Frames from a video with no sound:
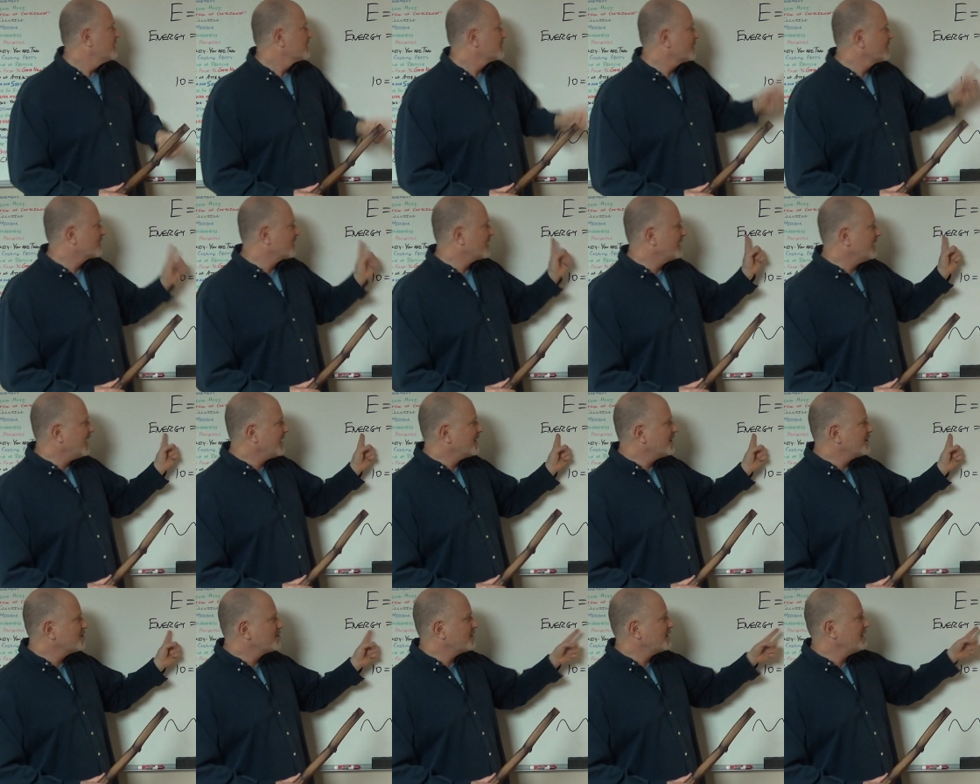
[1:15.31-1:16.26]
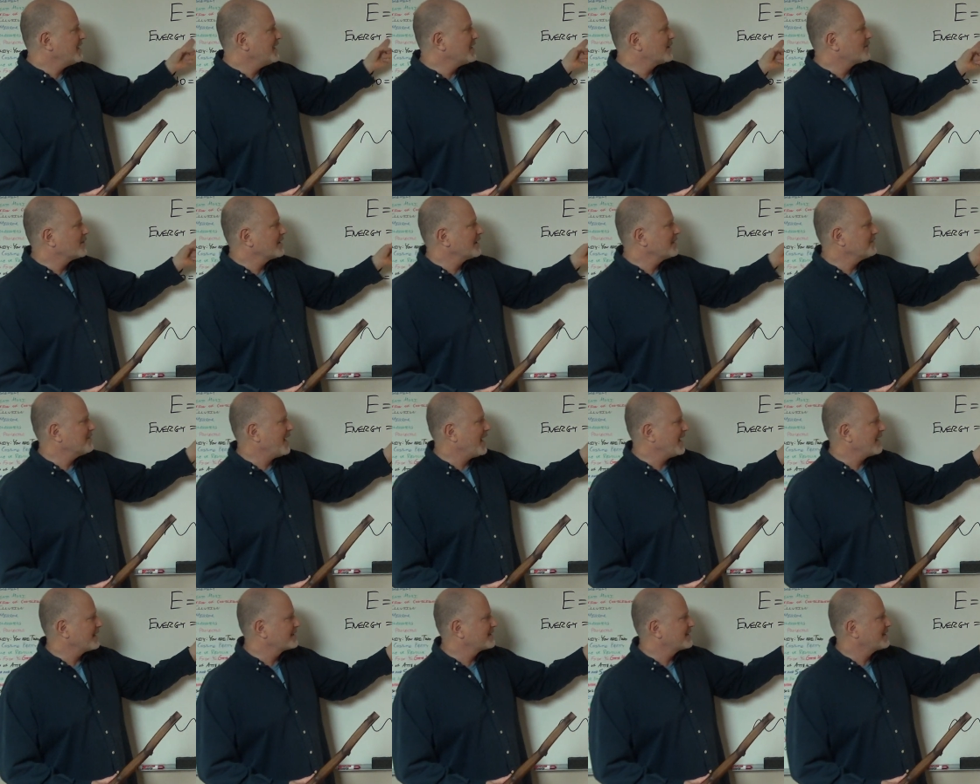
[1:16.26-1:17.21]
So we've got energy equaling
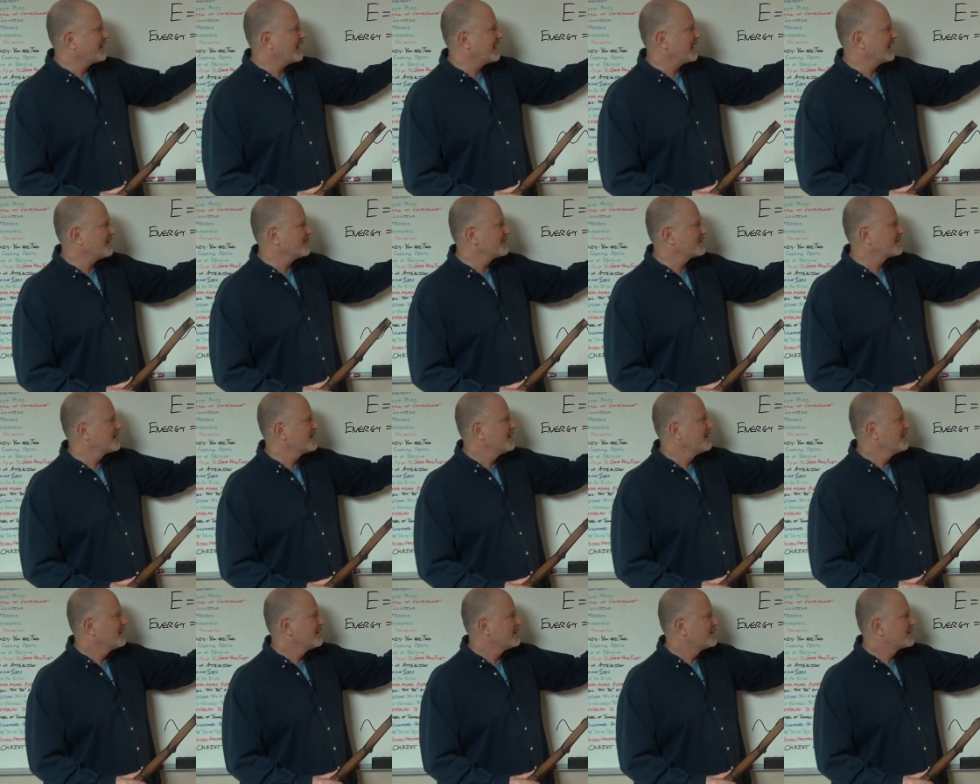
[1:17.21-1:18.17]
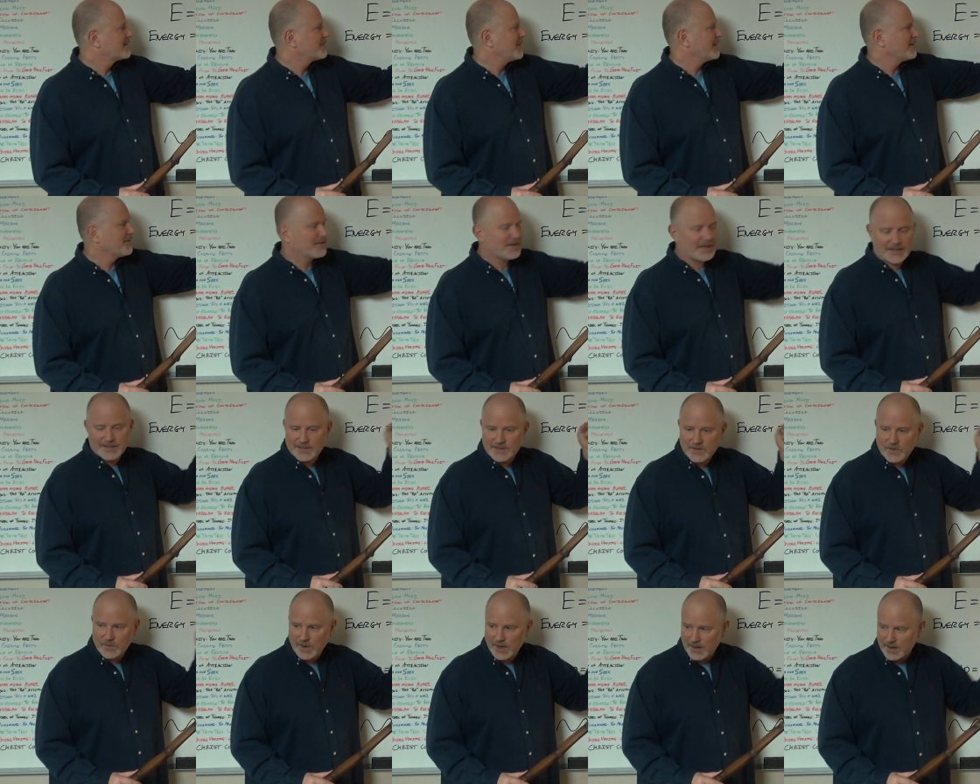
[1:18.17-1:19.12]
mass times the speed of light
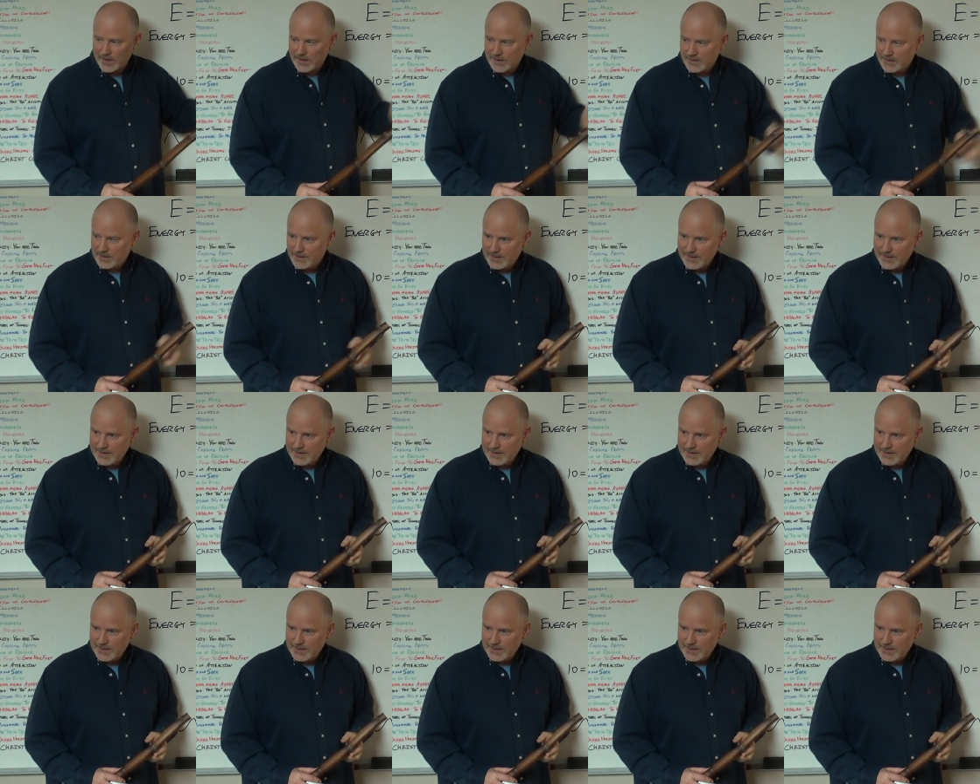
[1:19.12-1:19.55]
squared.